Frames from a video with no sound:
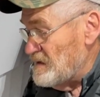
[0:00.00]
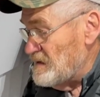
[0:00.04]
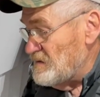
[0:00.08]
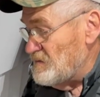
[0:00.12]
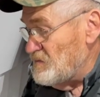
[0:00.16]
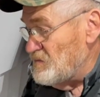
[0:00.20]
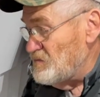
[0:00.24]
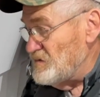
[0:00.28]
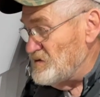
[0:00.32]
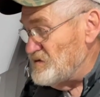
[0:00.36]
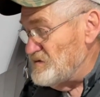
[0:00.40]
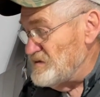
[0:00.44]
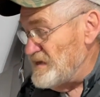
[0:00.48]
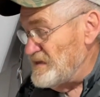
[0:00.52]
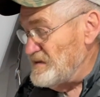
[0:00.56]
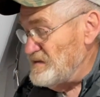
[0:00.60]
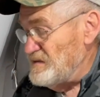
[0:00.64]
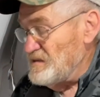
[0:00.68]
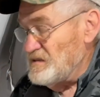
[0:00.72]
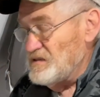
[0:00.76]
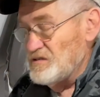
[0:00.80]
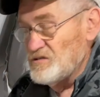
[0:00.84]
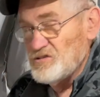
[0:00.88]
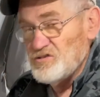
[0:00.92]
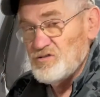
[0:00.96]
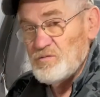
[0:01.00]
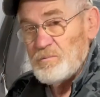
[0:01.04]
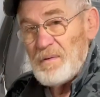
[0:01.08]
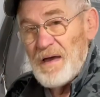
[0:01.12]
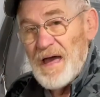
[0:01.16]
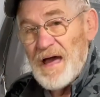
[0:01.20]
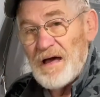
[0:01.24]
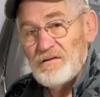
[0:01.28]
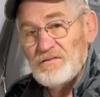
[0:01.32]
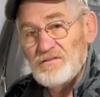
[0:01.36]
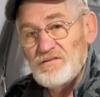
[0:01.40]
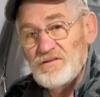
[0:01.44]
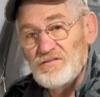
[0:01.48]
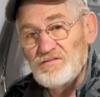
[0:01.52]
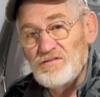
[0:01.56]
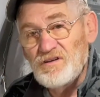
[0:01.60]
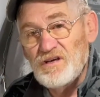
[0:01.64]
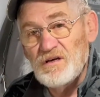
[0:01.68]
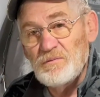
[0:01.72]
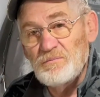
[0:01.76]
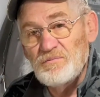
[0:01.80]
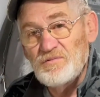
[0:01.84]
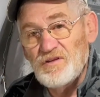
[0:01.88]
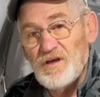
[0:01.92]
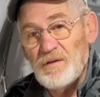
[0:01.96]
was that the little spout just
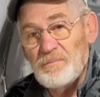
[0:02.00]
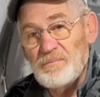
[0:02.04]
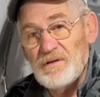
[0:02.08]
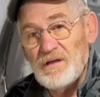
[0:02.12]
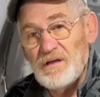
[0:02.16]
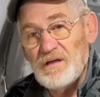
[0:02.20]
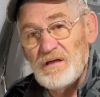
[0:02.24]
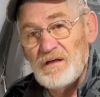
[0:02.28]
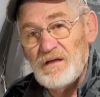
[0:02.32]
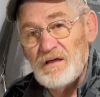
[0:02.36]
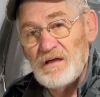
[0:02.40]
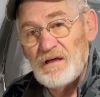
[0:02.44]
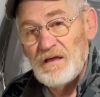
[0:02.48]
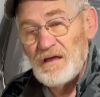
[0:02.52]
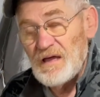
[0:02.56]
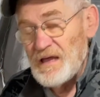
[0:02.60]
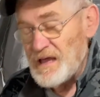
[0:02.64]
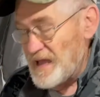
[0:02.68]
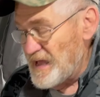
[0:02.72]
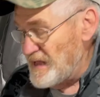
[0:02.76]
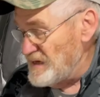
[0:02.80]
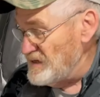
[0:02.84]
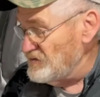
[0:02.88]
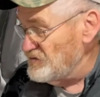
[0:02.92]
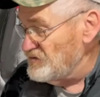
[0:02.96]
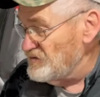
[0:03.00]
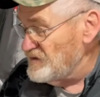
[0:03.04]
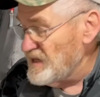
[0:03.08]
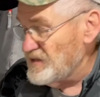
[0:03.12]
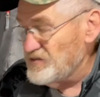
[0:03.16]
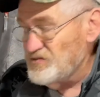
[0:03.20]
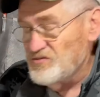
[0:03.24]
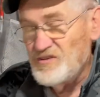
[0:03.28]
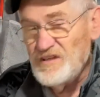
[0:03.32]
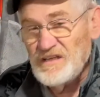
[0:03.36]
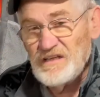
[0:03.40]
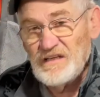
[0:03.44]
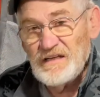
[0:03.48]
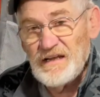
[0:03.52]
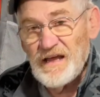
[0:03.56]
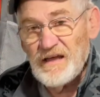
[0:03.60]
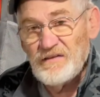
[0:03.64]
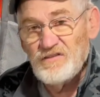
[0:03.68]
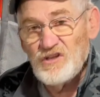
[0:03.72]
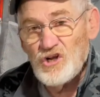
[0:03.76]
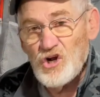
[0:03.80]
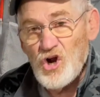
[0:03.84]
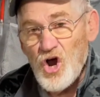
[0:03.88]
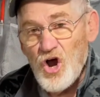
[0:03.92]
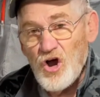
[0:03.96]
comes up, and it's not sticking out
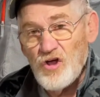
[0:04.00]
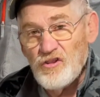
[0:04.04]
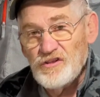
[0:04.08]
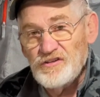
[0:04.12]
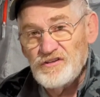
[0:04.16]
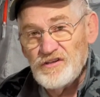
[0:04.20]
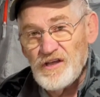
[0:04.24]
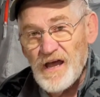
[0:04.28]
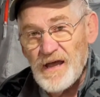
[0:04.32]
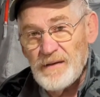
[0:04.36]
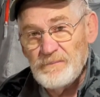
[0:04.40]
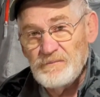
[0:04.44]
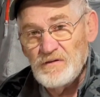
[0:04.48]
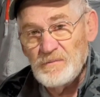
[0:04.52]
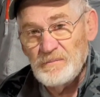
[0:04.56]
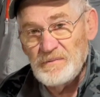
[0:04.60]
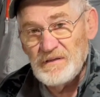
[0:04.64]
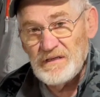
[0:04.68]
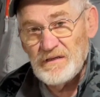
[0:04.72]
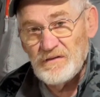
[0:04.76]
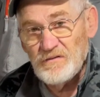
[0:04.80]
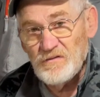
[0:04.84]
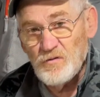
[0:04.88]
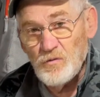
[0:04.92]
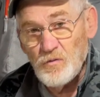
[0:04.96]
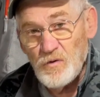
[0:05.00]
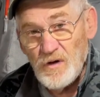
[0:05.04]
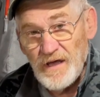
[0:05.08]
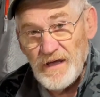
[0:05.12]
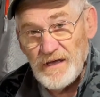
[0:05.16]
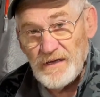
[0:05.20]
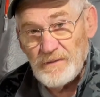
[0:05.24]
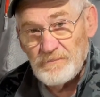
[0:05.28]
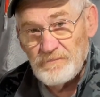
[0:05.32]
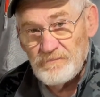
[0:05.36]
there all the time to be in the way.